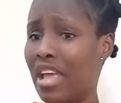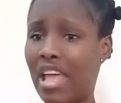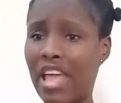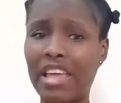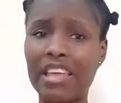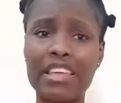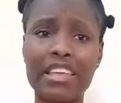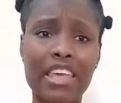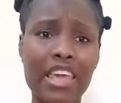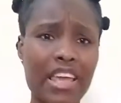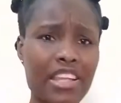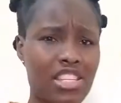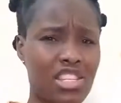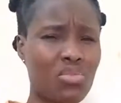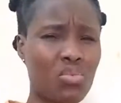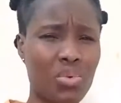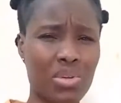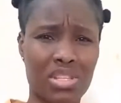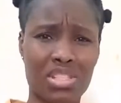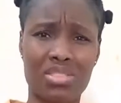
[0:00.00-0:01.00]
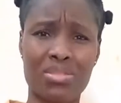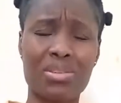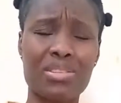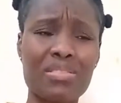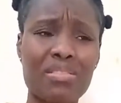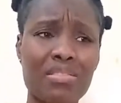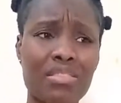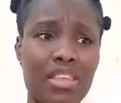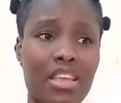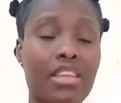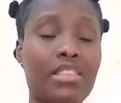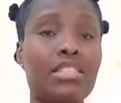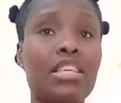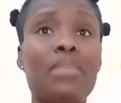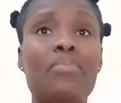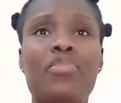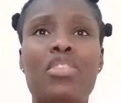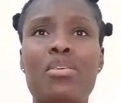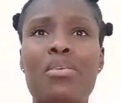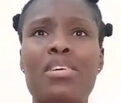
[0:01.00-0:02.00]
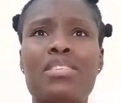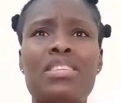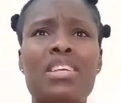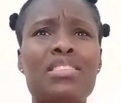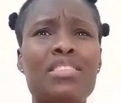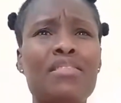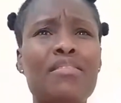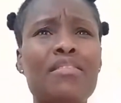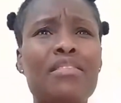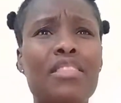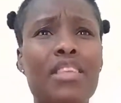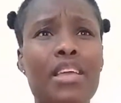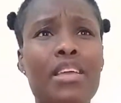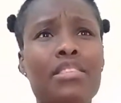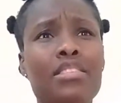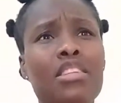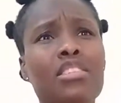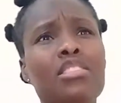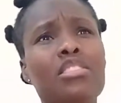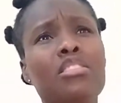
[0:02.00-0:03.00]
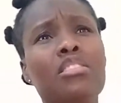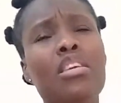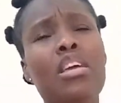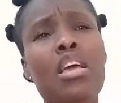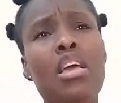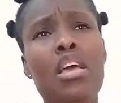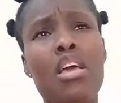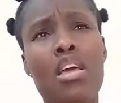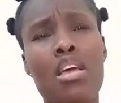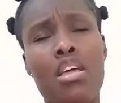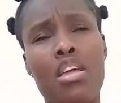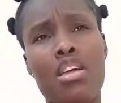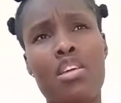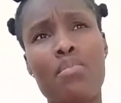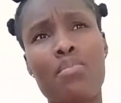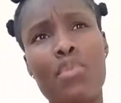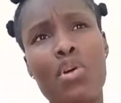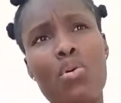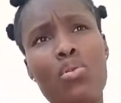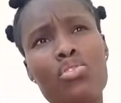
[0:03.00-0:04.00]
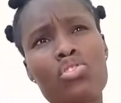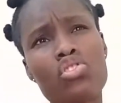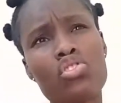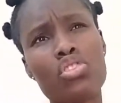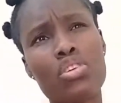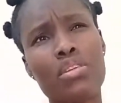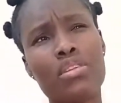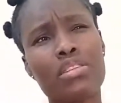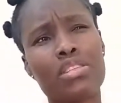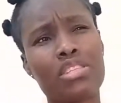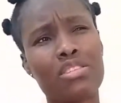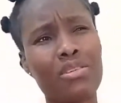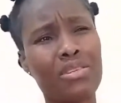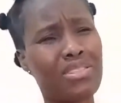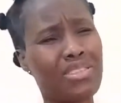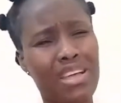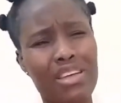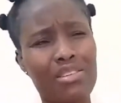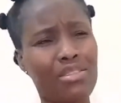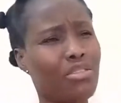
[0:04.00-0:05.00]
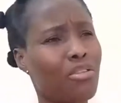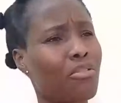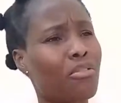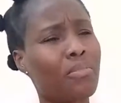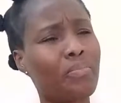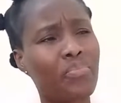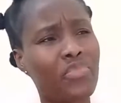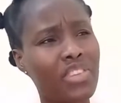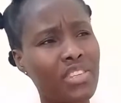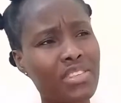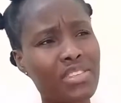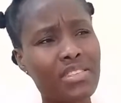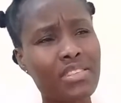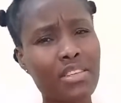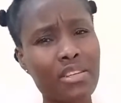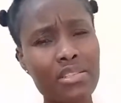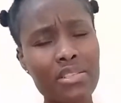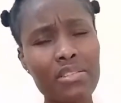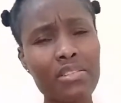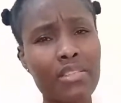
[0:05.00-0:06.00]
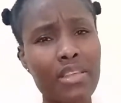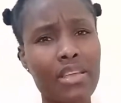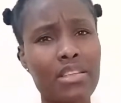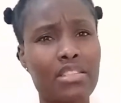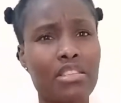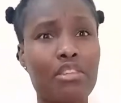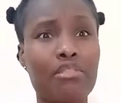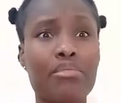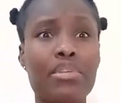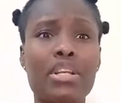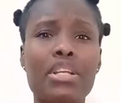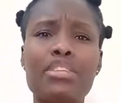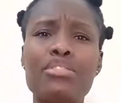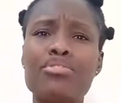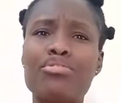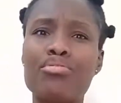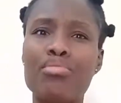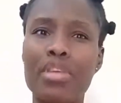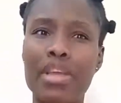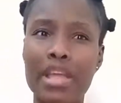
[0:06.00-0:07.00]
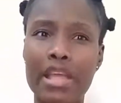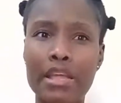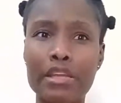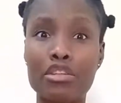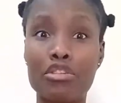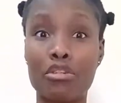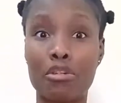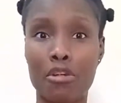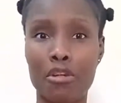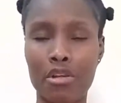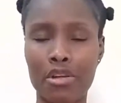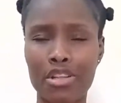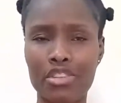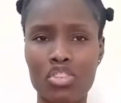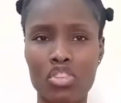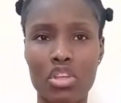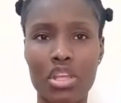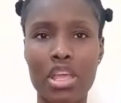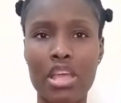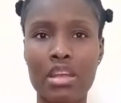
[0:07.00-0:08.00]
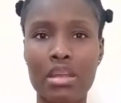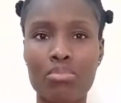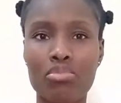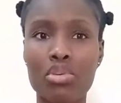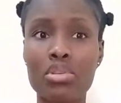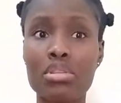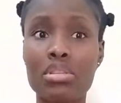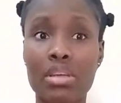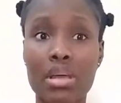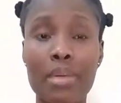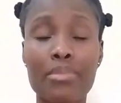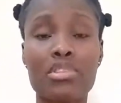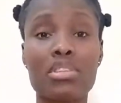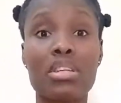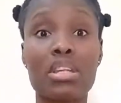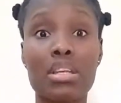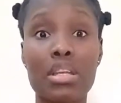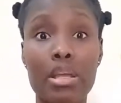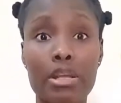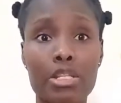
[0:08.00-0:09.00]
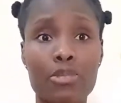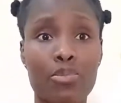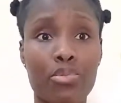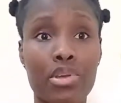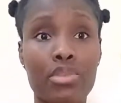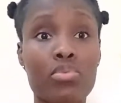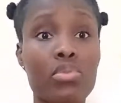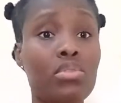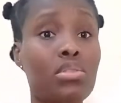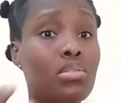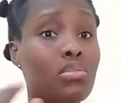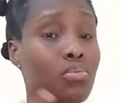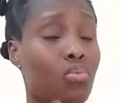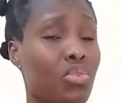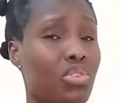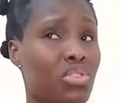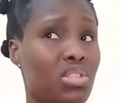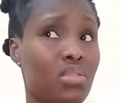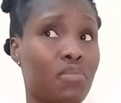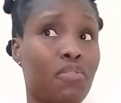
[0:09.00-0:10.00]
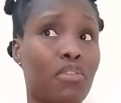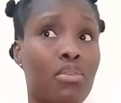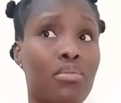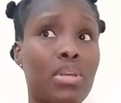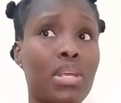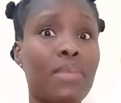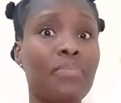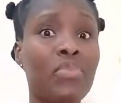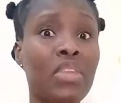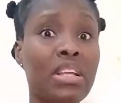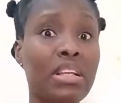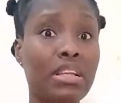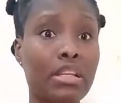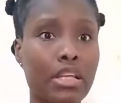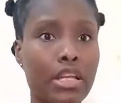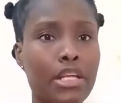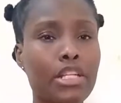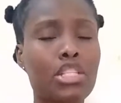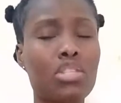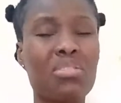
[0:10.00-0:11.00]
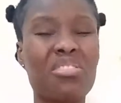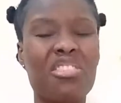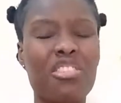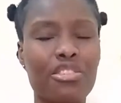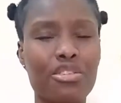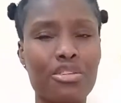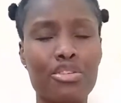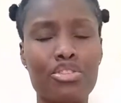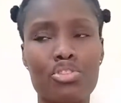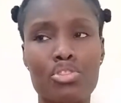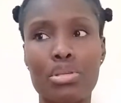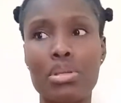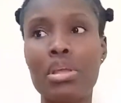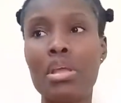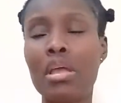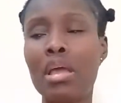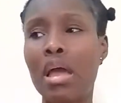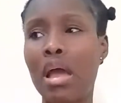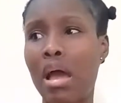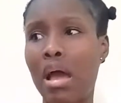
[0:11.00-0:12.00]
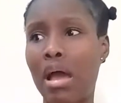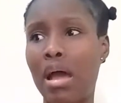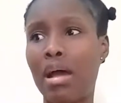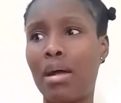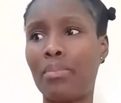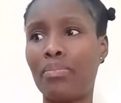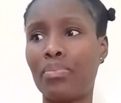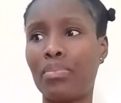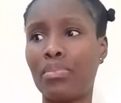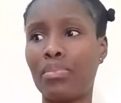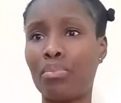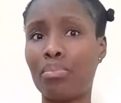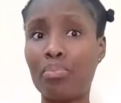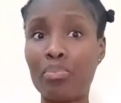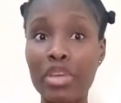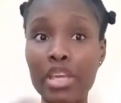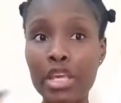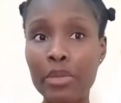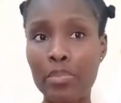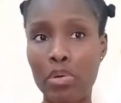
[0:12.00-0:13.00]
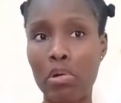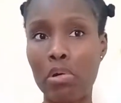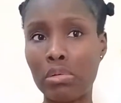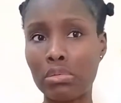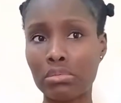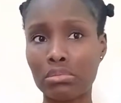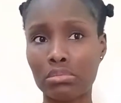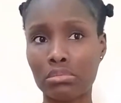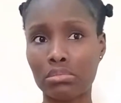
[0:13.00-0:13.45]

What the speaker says: engaging with certain things, and there are certain things, certain emotions, I don't know, just certain things that really drain your energy. And I'm going to come to the next point, which is very linked to energy. People